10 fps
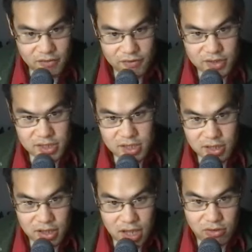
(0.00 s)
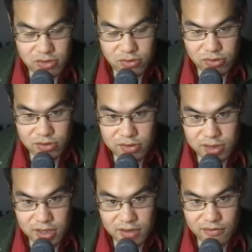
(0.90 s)
physical outdoor
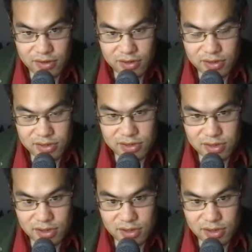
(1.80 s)
activities.